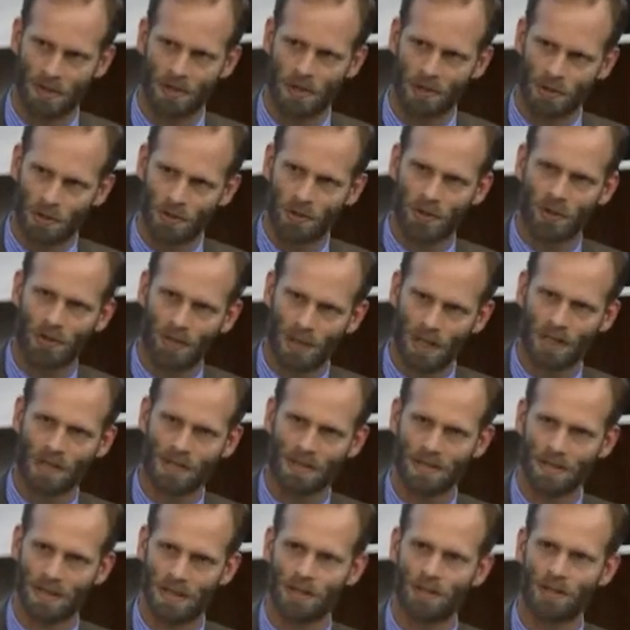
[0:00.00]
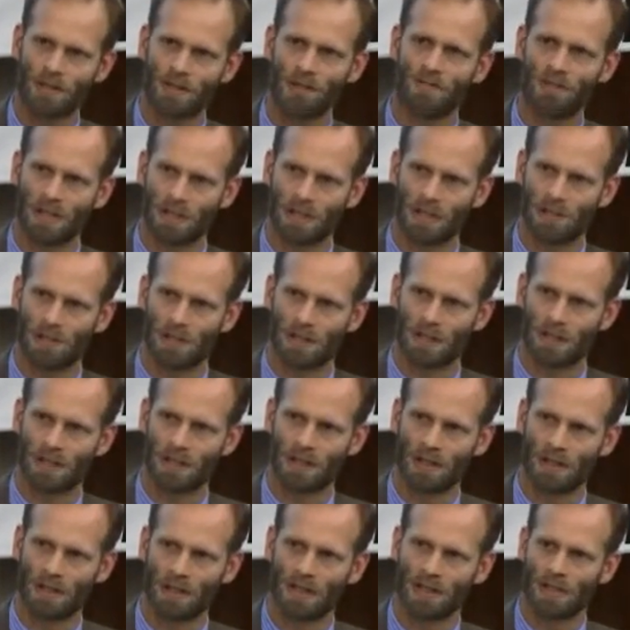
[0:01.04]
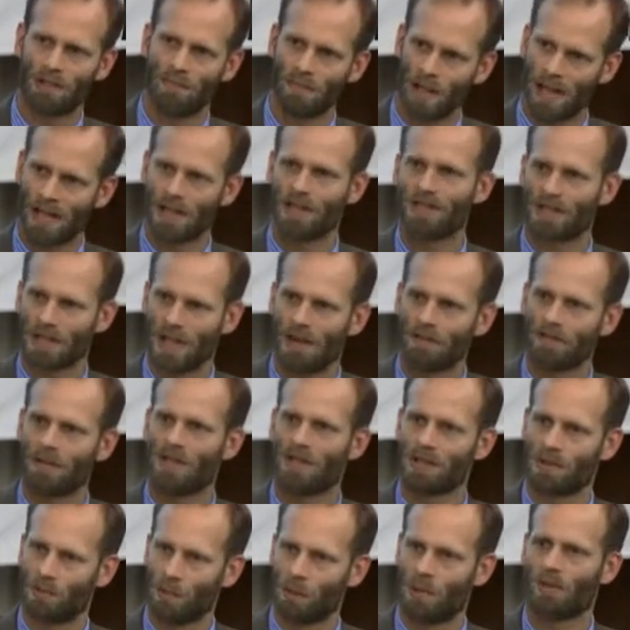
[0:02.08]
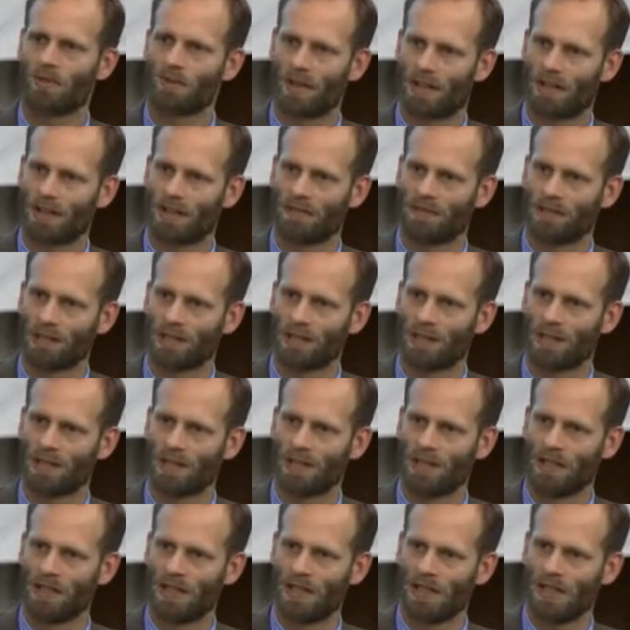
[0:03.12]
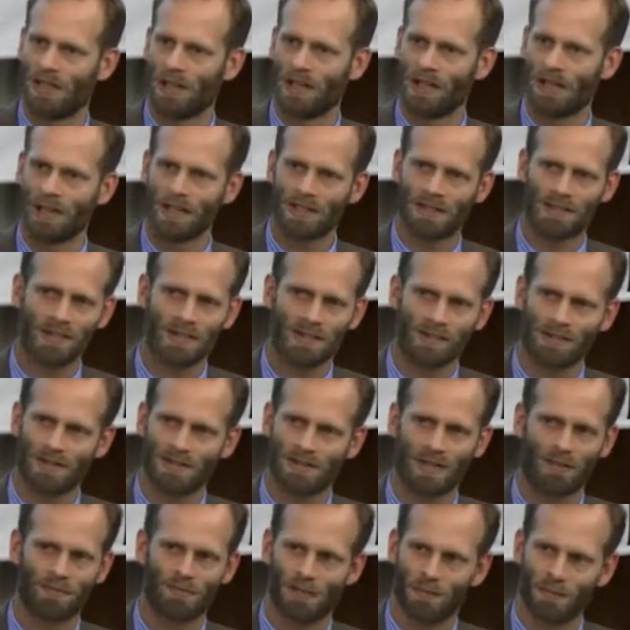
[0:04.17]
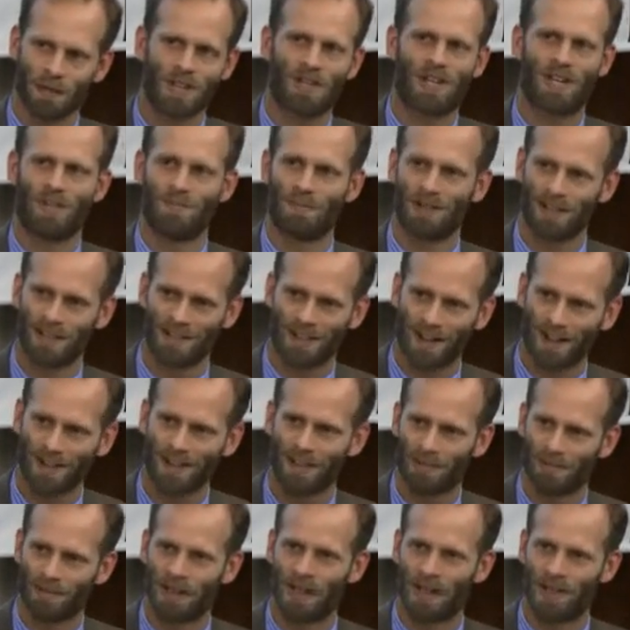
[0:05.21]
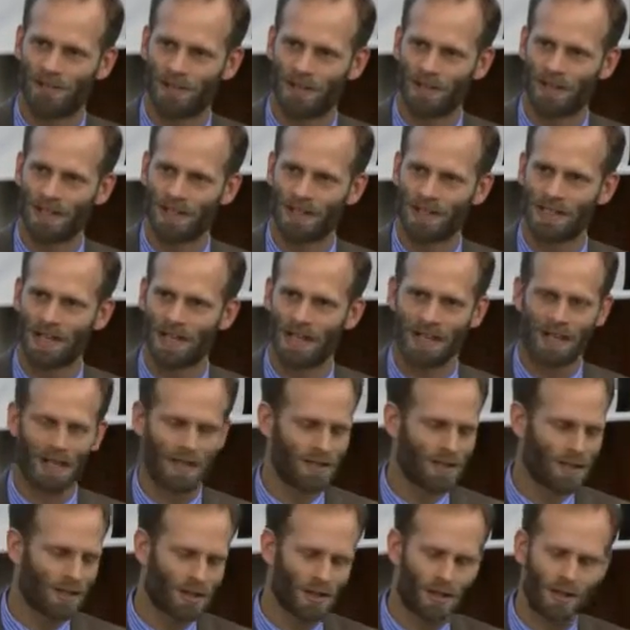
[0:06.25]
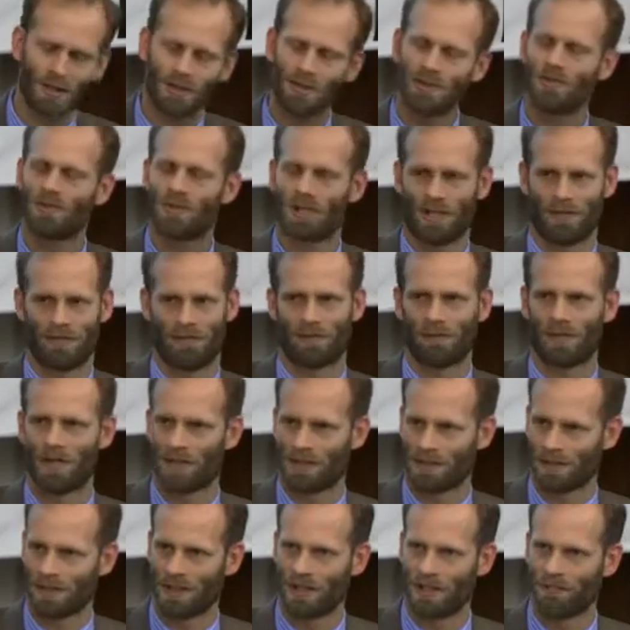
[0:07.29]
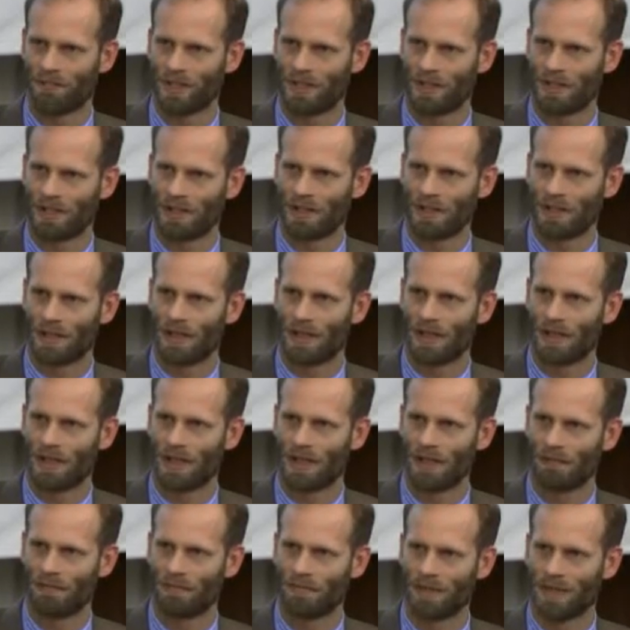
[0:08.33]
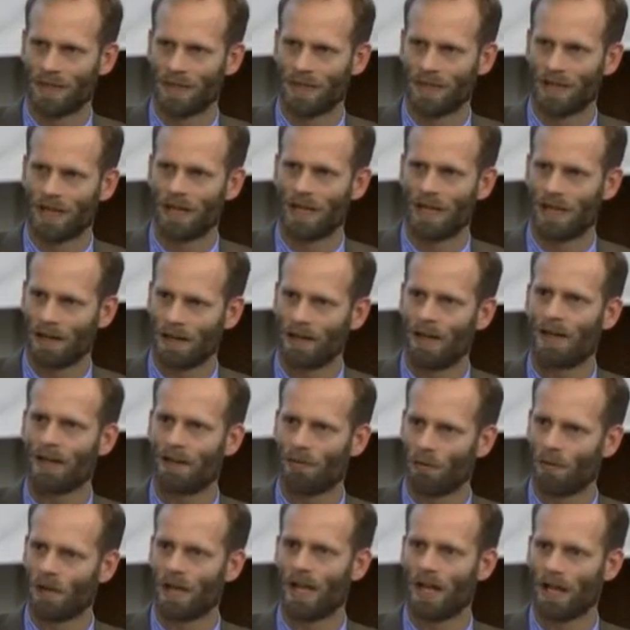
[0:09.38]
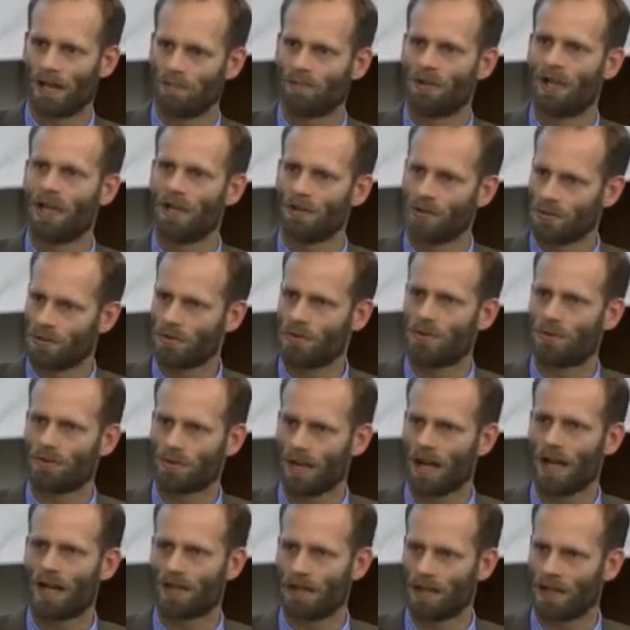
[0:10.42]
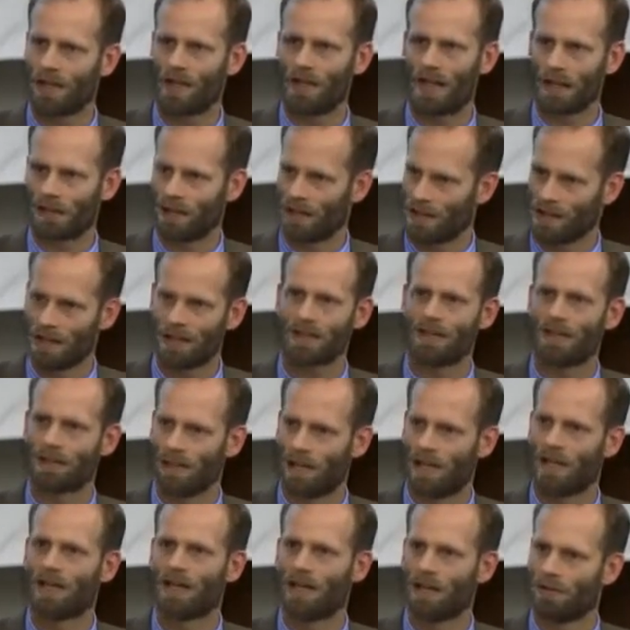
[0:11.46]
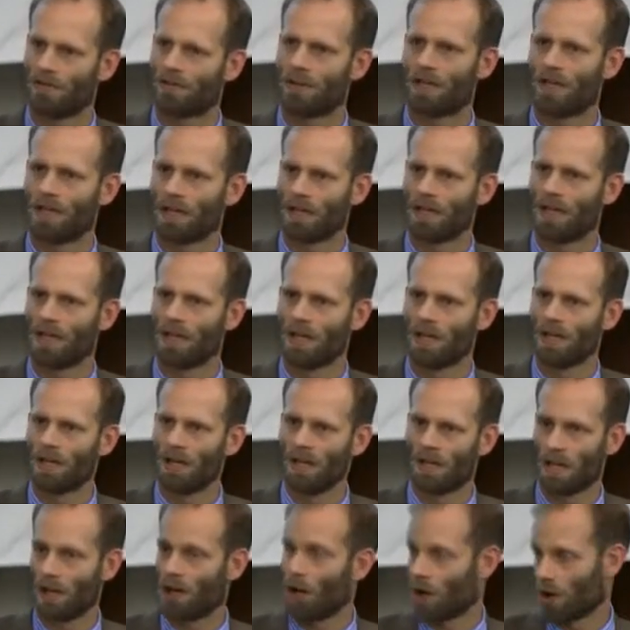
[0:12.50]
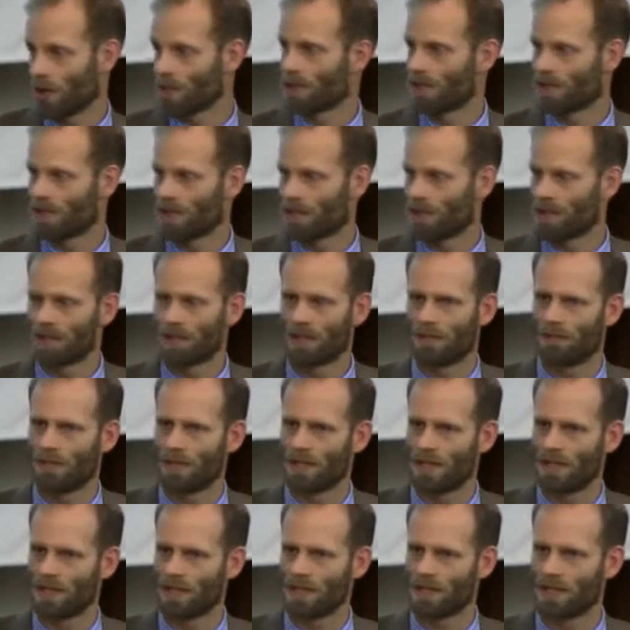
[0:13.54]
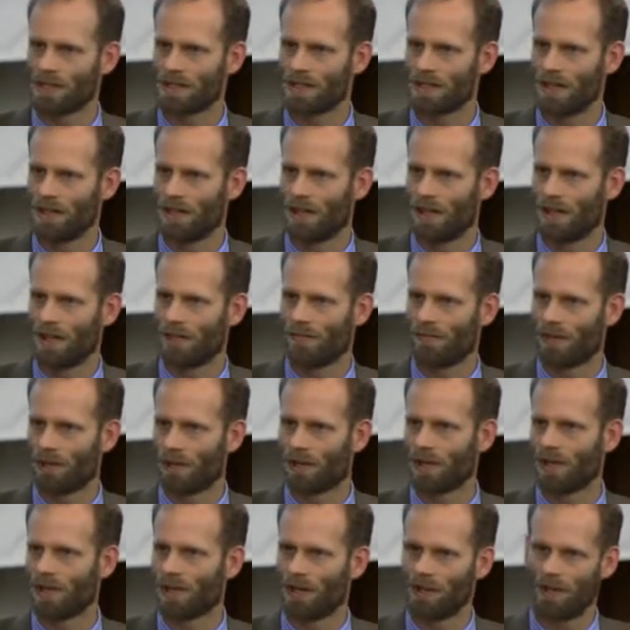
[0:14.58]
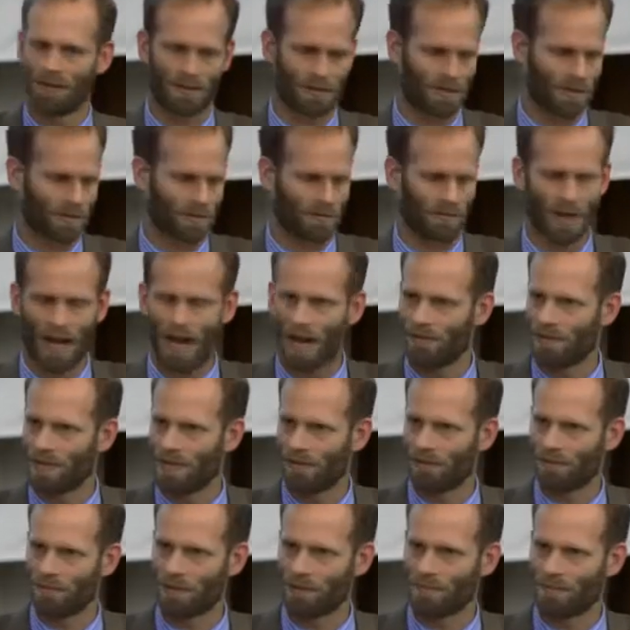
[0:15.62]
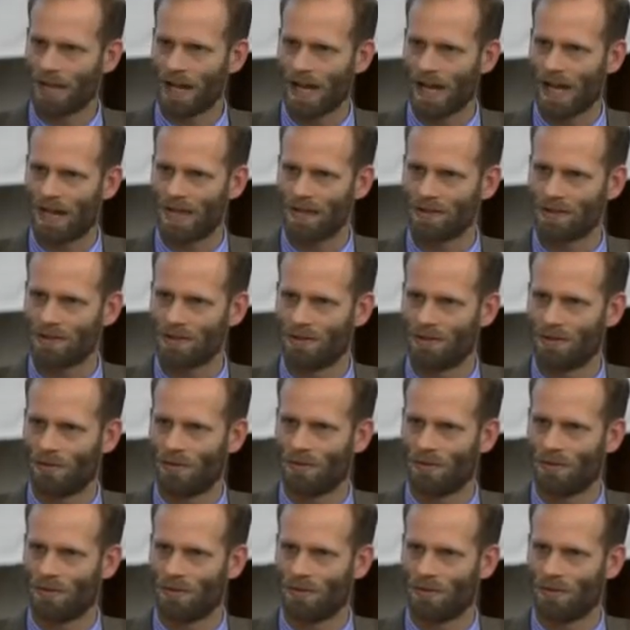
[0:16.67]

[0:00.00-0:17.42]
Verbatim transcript: to do the things that they should be doing to manage that risk more effectively. And that's something we should be talking about because it's a huge giveaway to them. Um, and in, in, in, in, truth, I think at the end of the day, it really it hurts us because if they're going to sort of have that free pass,